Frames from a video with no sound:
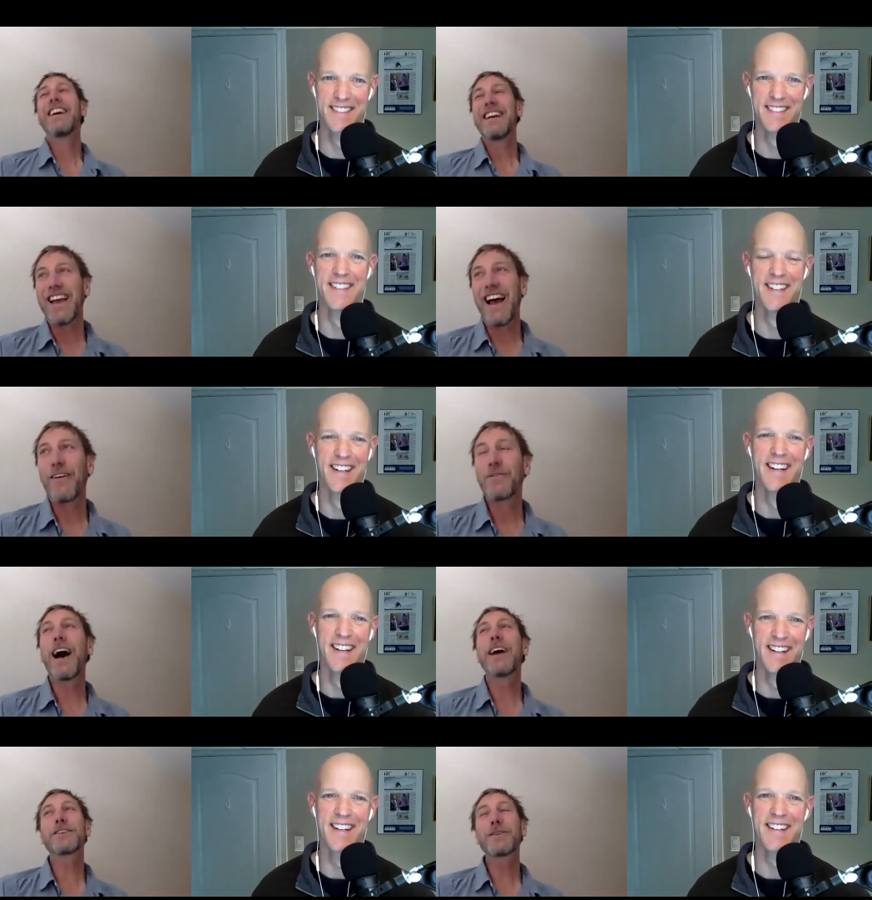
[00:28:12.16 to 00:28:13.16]
Speaker 1: yeah, we
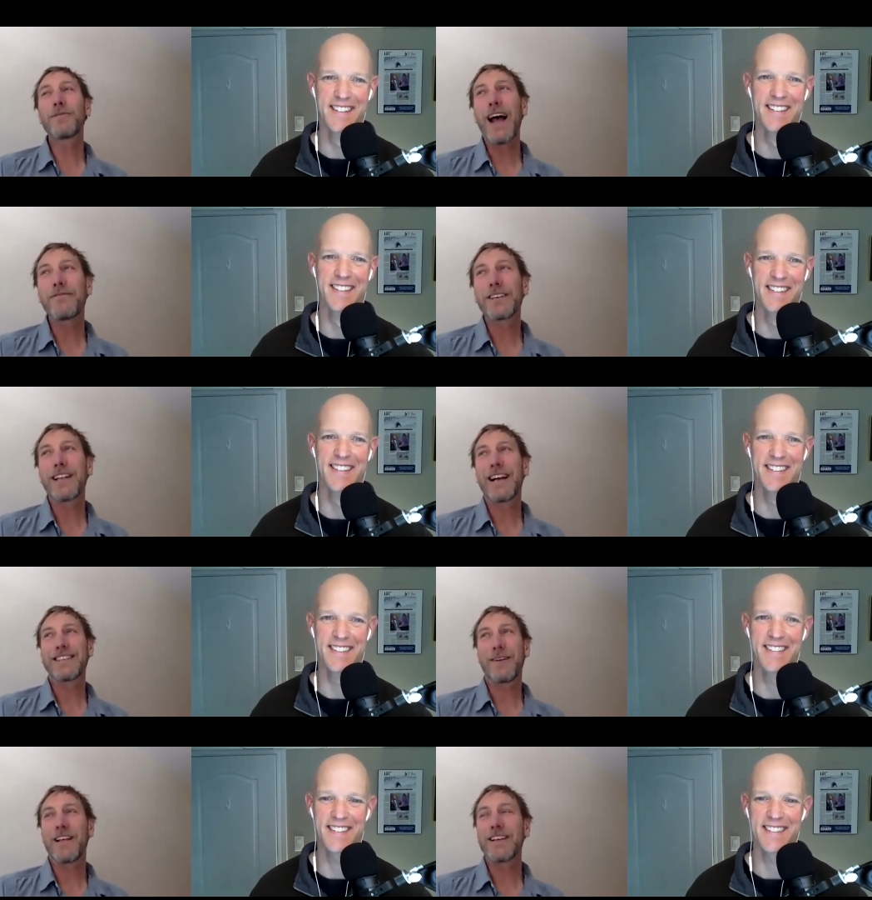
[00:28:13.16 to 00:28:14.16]
I took them rafting last
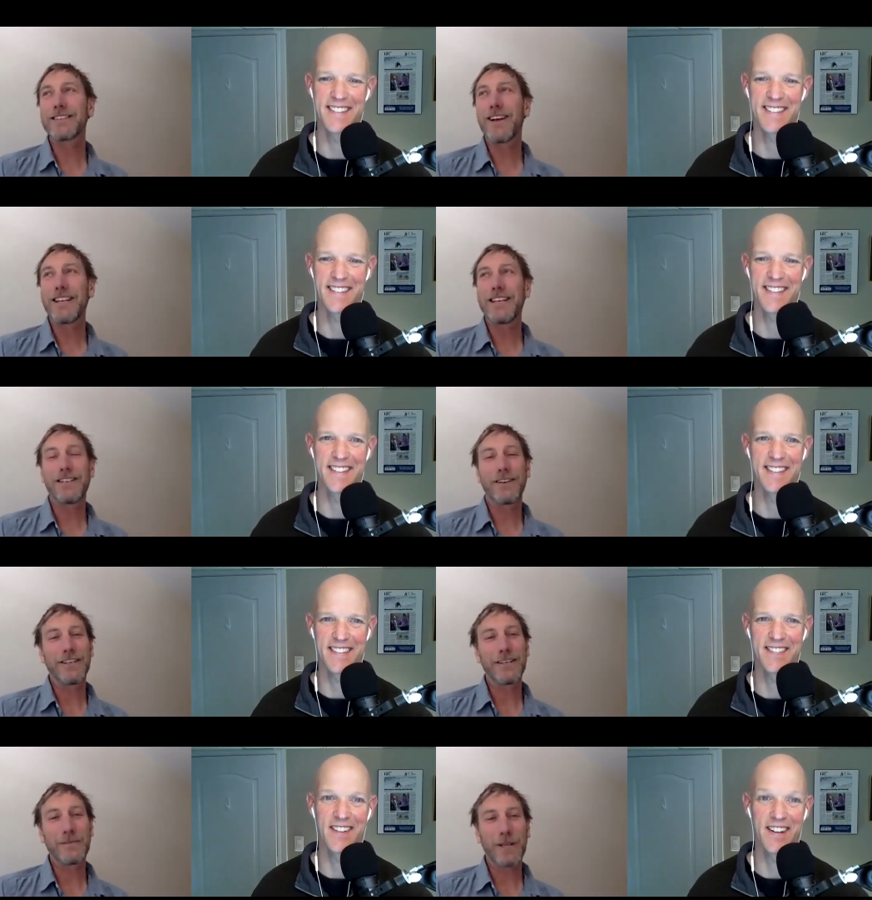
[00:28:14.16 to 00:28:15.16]
summer. That's a lot easier. Yeah.
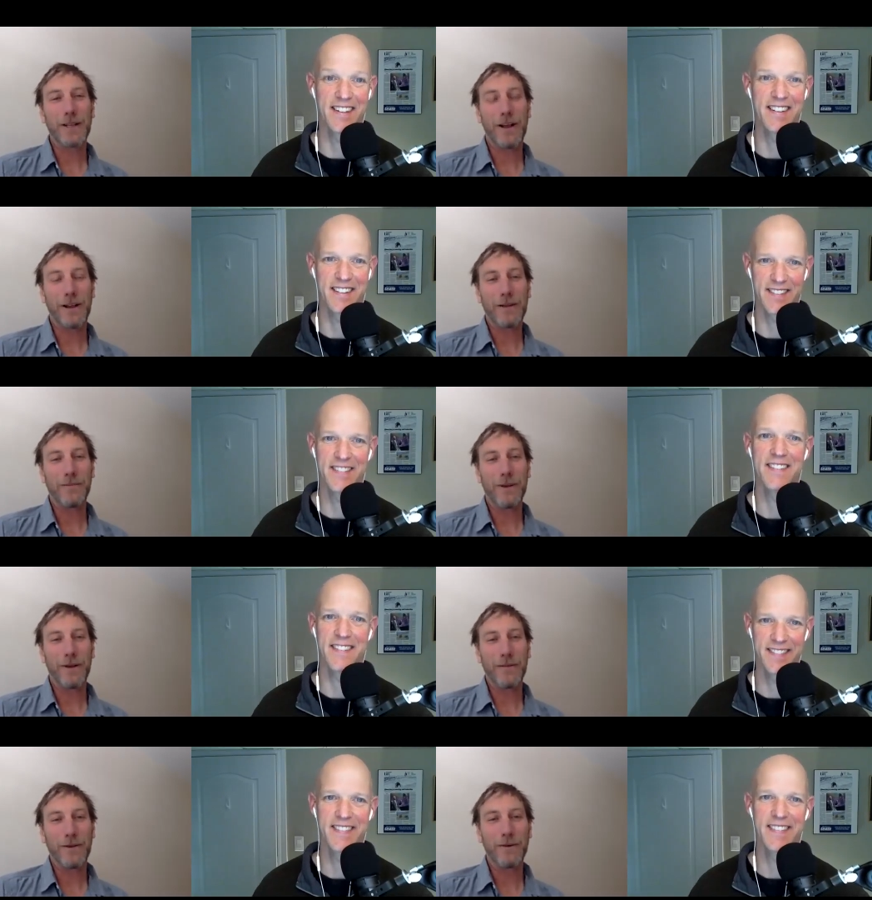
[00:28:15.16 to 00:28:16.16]
You can put right. a lot on,
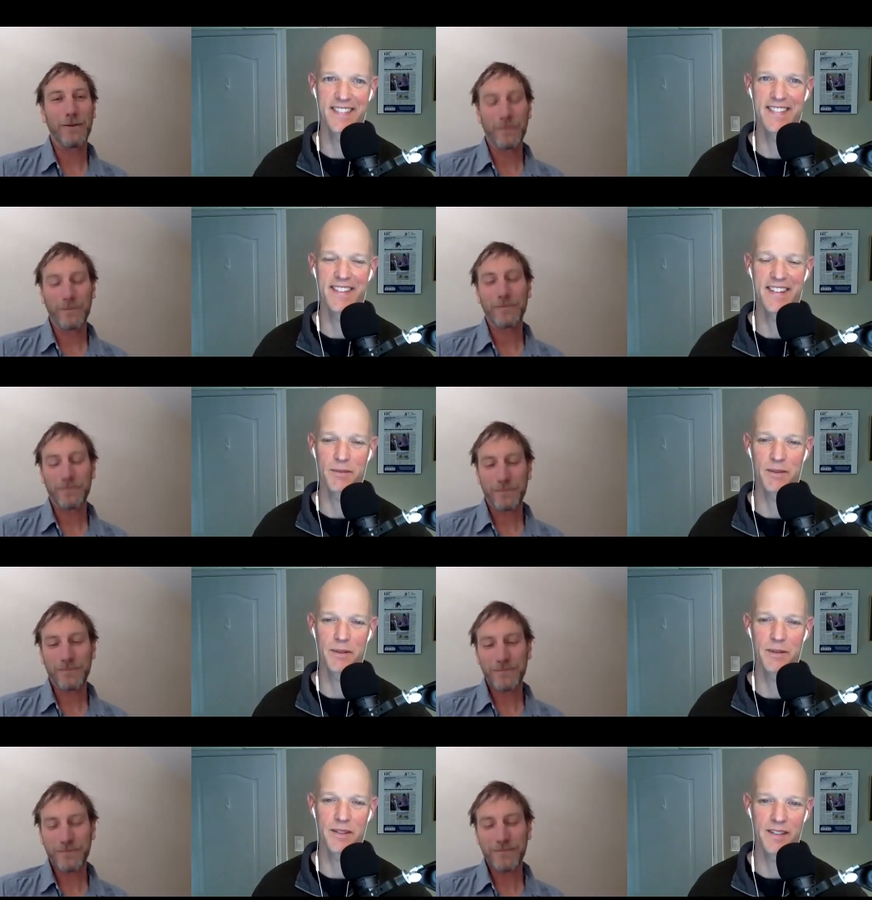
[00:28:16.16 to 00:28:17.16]
on a boat.
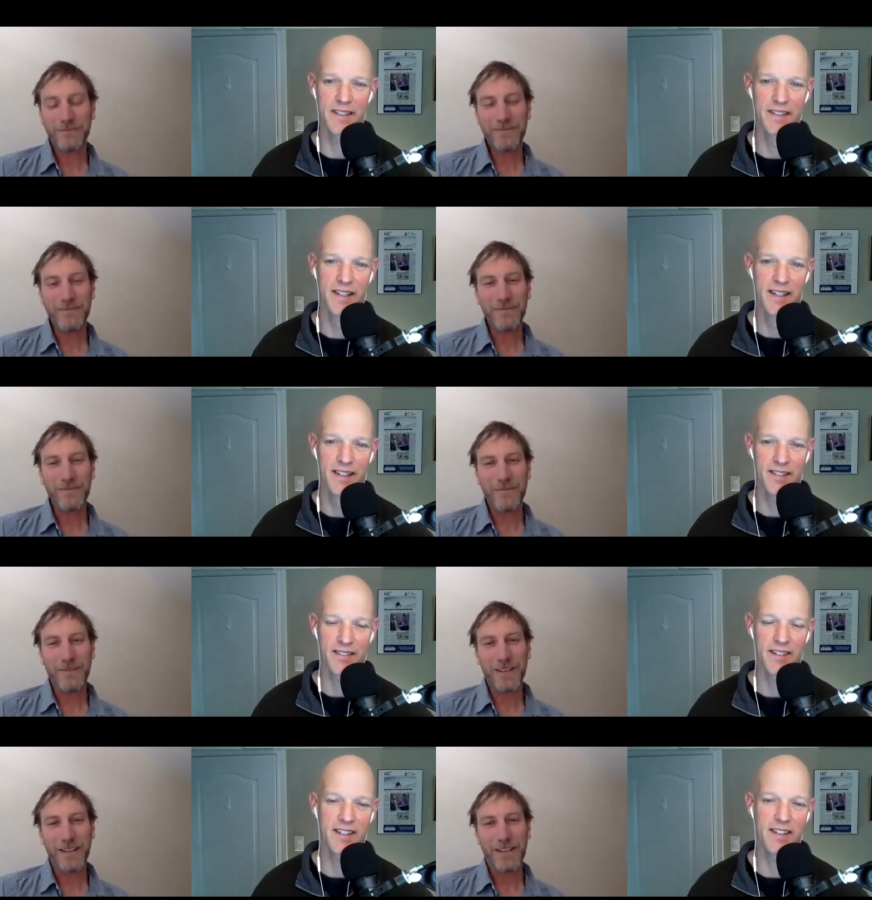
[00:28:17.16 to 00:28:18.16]
Speaker 2: Absolutely.
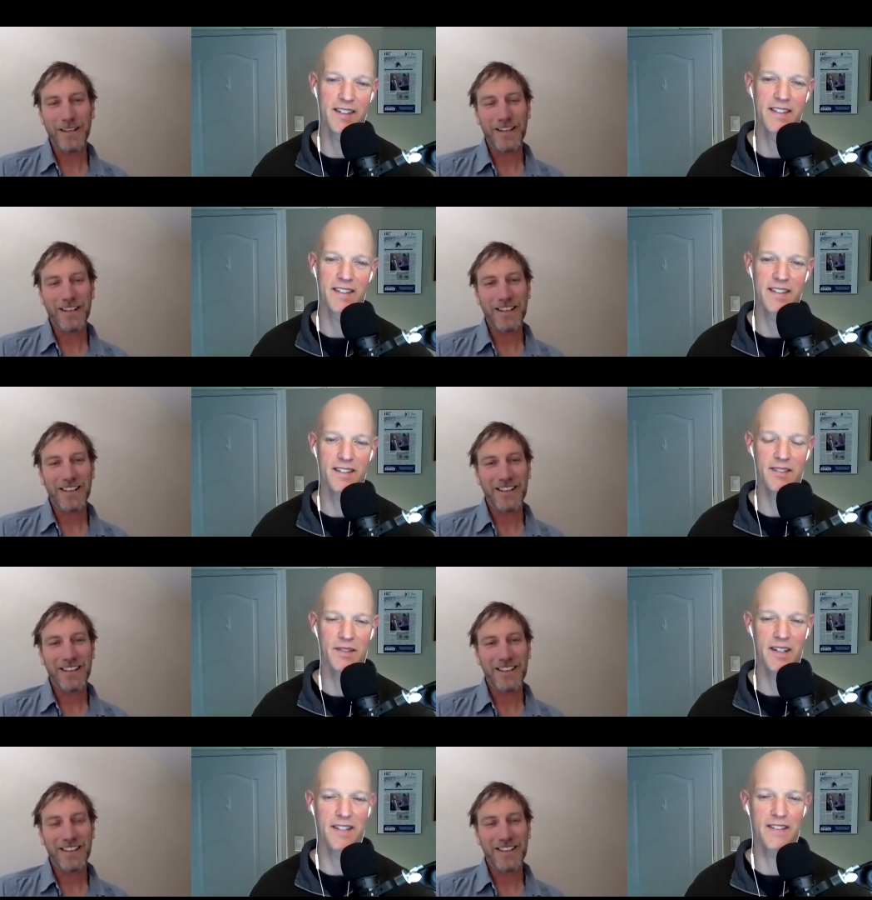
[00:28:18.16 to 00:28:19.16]
Right on.
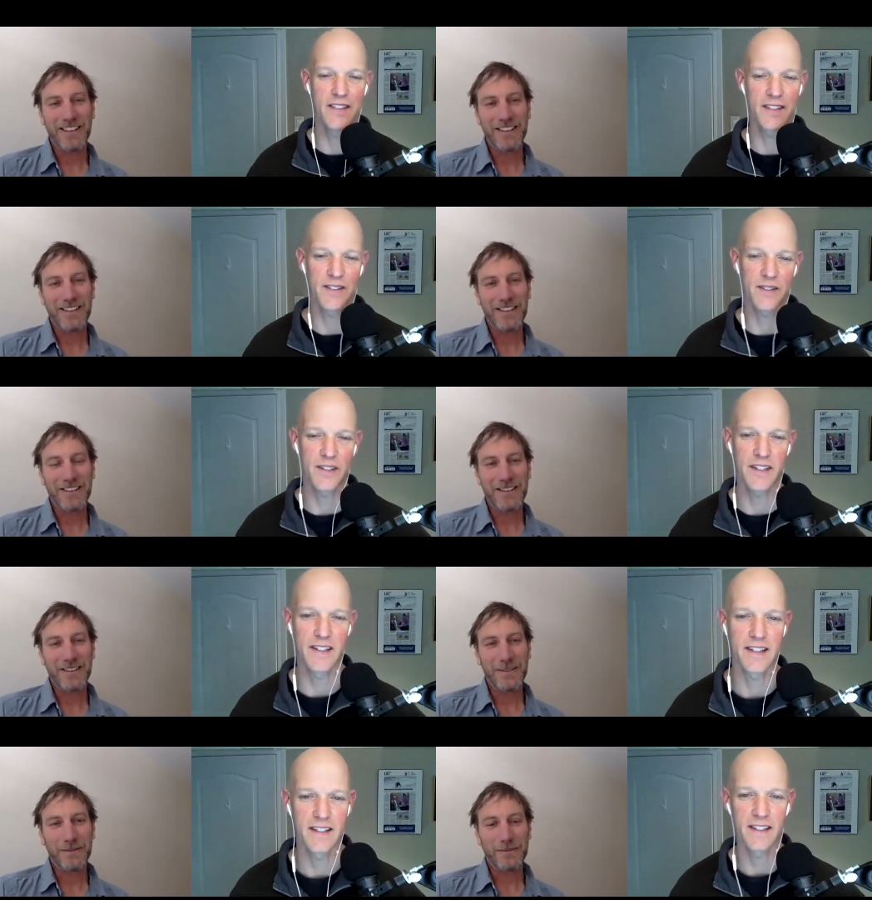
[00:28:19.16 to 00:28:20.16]
Awesome. I love that
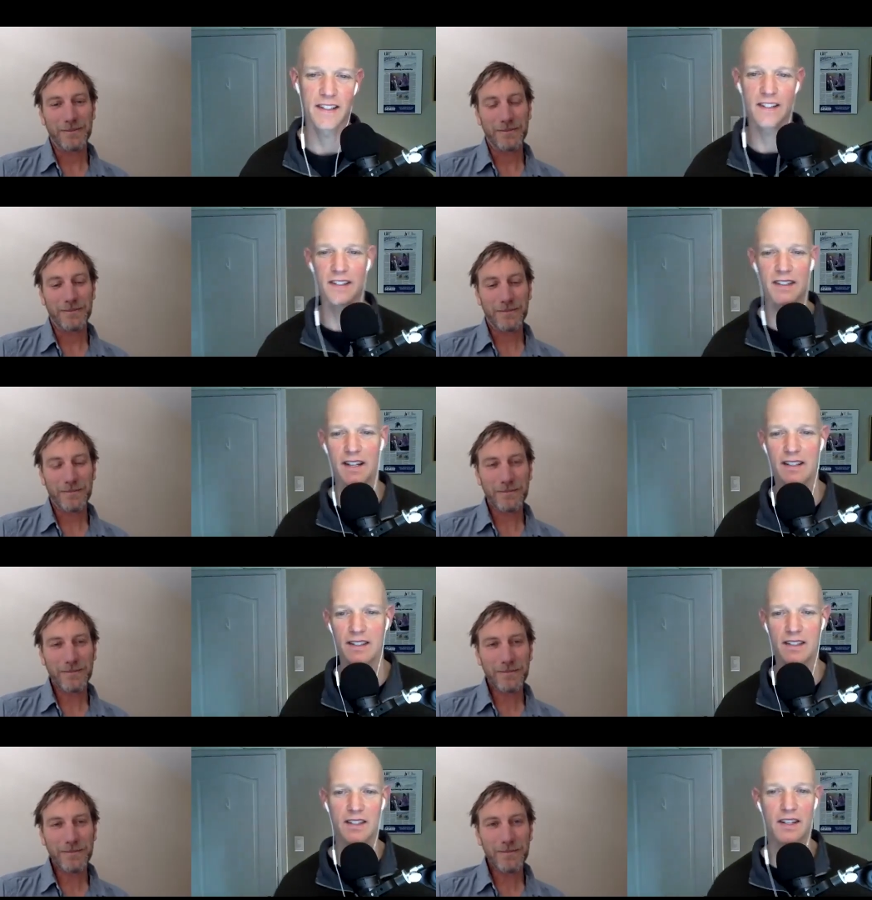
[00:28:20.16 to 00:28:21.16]
story let's uh,
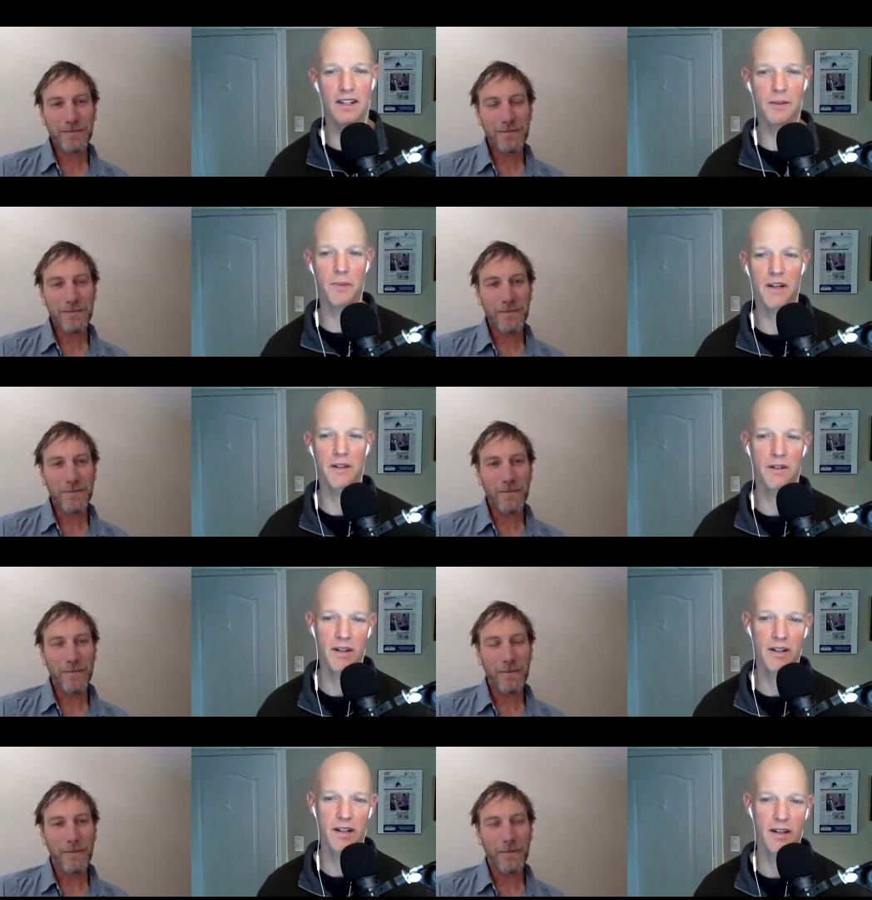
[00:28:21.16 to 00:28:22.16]
let's talk about
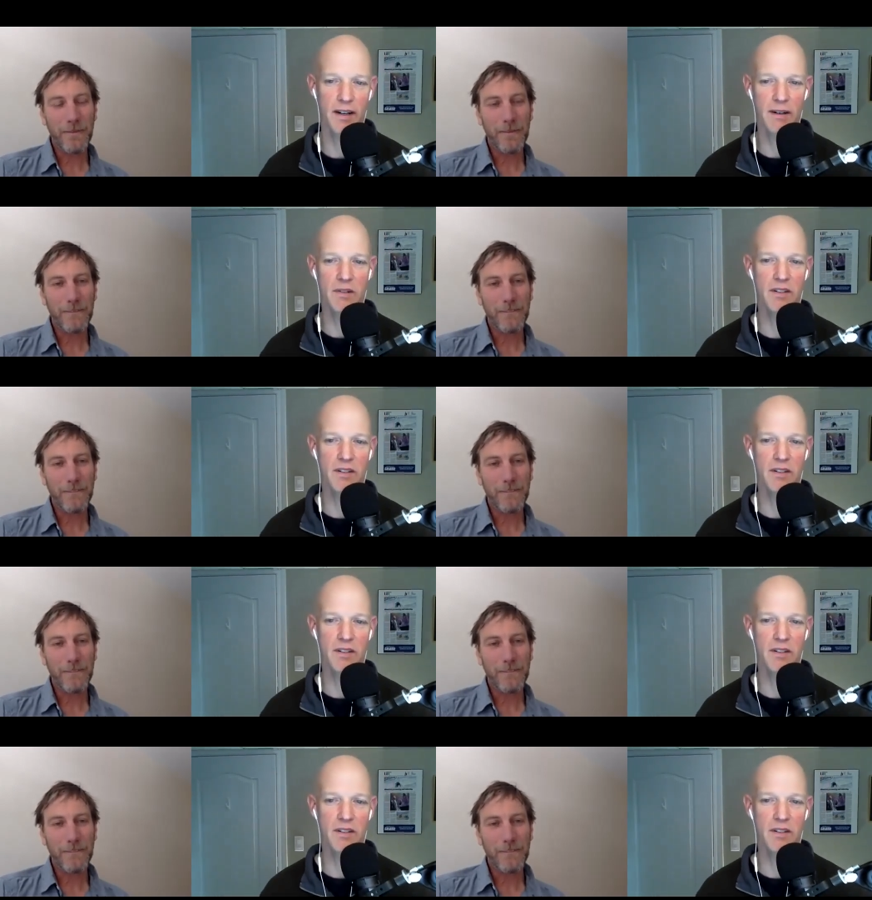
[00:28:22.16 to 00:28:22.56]
um,